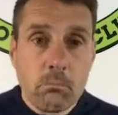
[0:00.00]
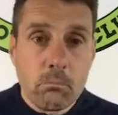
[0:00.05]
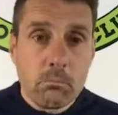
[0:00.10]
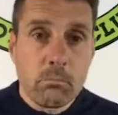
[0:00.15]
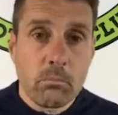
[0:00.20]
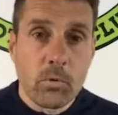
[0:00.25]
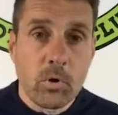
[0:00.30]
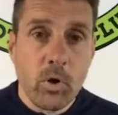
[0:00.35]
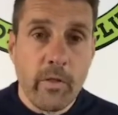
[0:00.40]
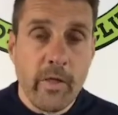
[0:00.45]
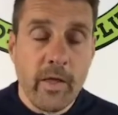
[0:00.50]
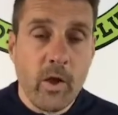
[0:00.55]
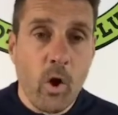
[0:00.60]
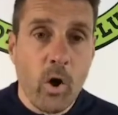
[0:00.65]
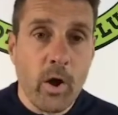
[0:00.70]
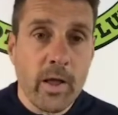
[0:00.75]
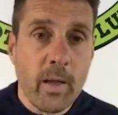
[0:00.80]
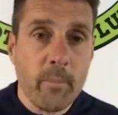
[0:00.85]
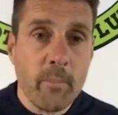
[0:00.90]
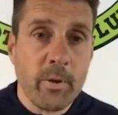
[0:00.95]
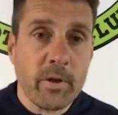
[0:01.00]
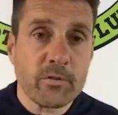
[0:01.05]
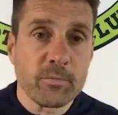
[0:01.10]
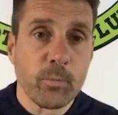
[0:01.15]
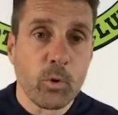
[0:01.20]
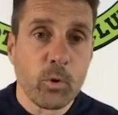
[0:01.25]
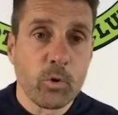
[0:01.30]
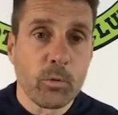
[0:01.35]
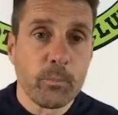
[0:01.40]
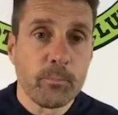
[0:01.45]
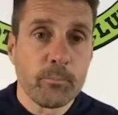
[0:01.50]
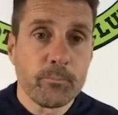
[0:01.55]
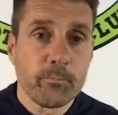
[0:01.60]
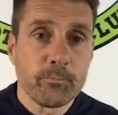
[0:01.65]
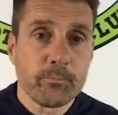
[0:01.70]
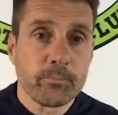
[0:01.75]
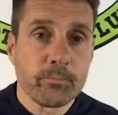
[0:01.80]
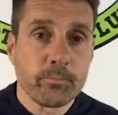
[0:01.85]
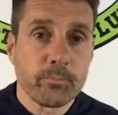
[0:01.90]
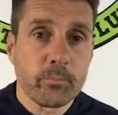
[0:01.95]
they got to get past Morecambe
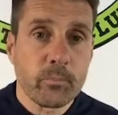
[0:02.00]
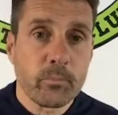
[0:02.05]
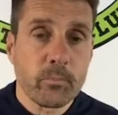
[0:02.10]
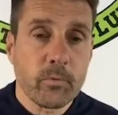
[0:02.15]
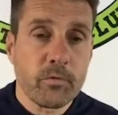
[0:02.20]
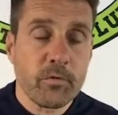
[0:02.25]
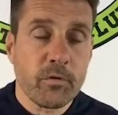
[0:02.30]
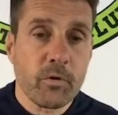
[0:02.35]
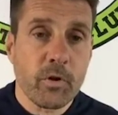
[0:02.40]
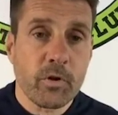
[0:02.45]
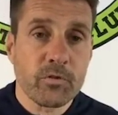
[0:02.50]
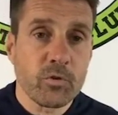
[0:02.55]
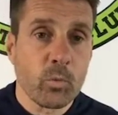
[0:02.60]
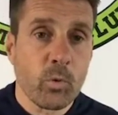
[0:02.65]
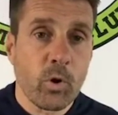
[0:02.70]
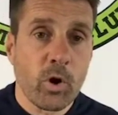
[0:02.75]
for us to work